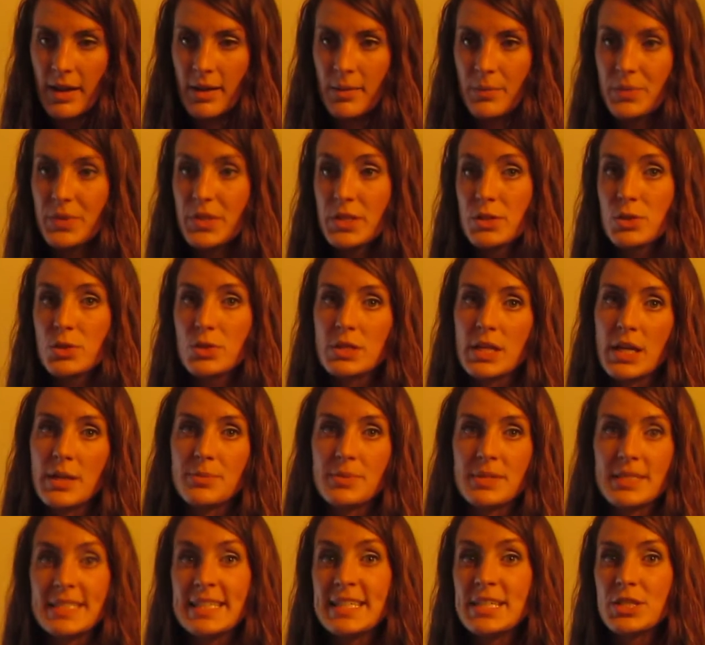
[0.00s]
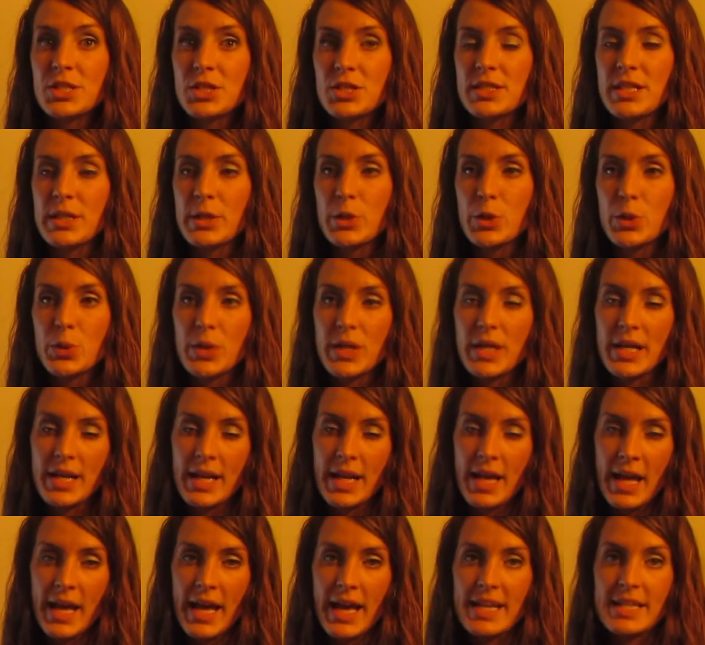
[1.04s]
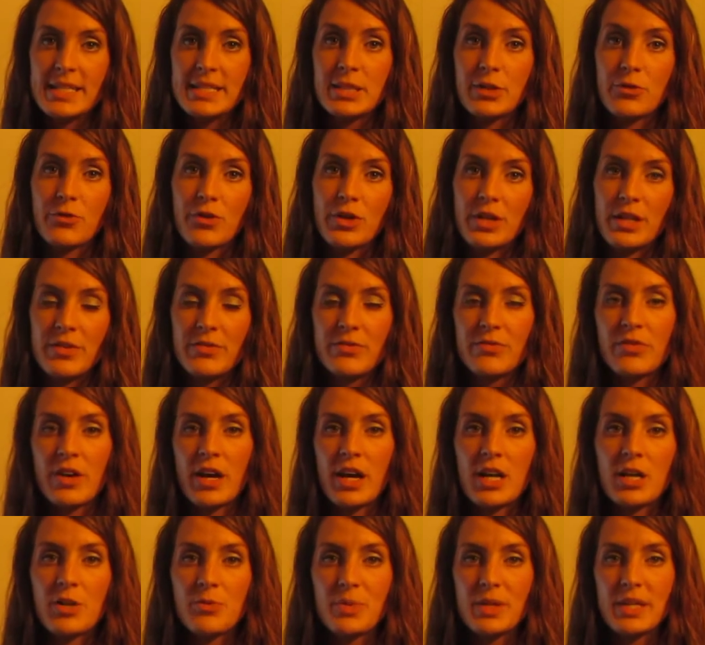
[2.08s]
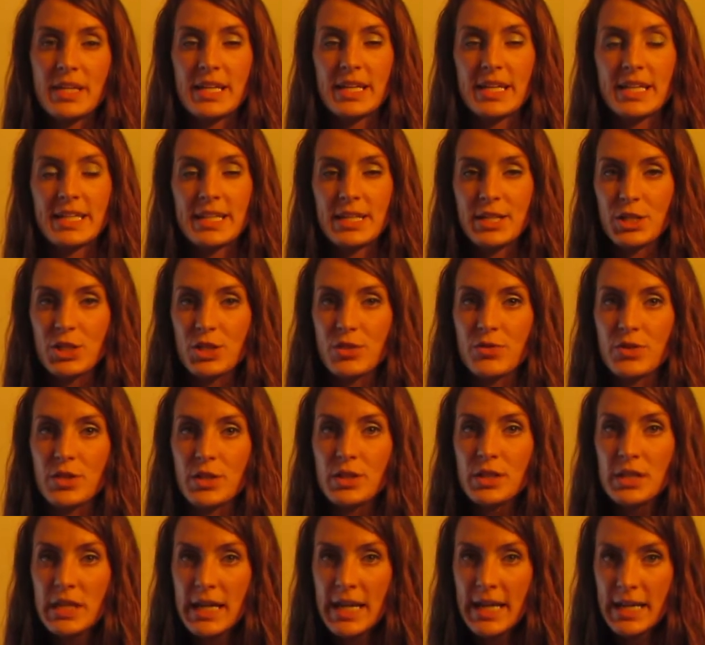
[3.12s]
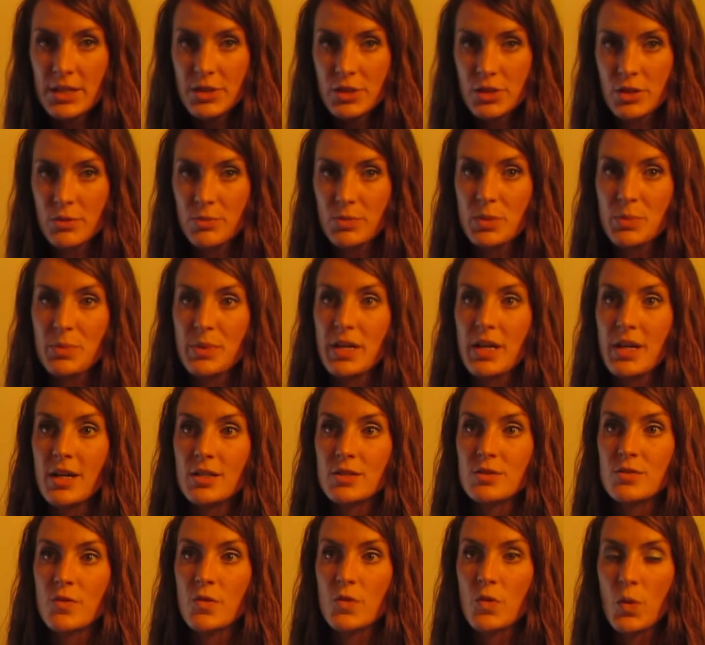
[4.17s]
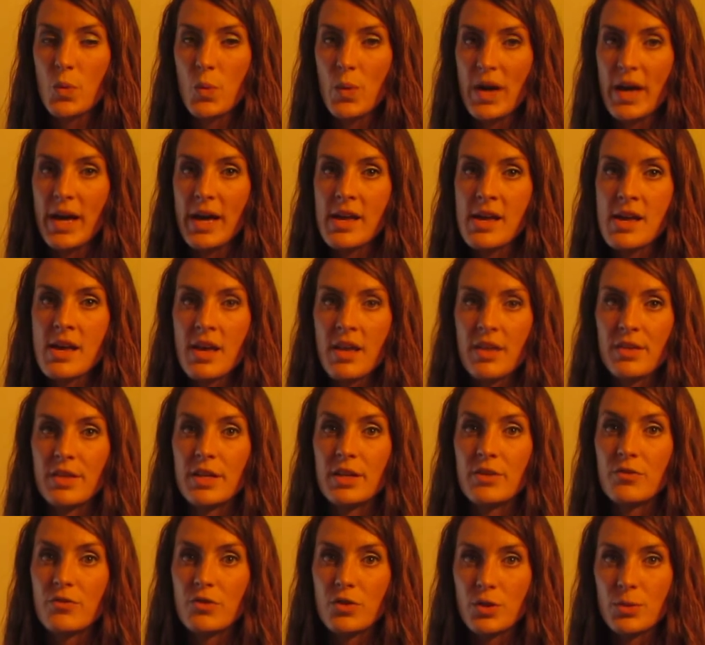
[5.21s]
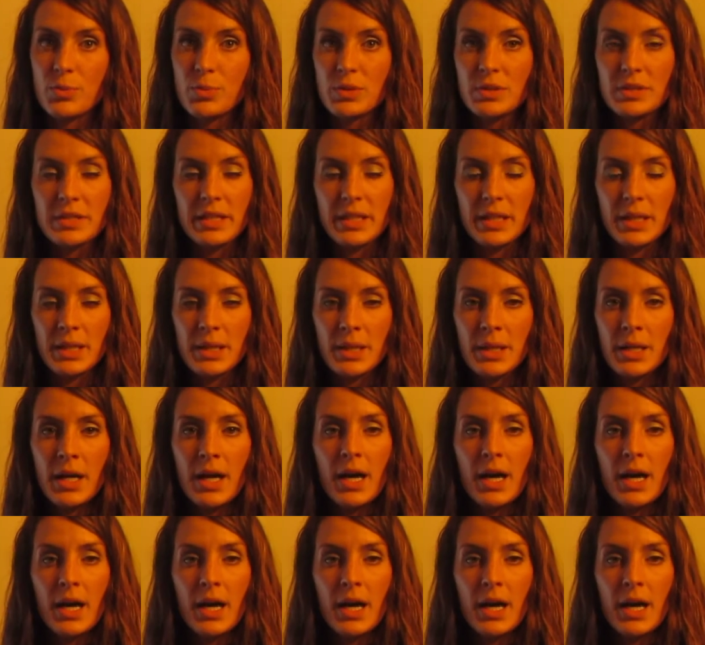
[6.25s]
These two types of teachers, they create a different environment in each of their classrooms because of the way they verbally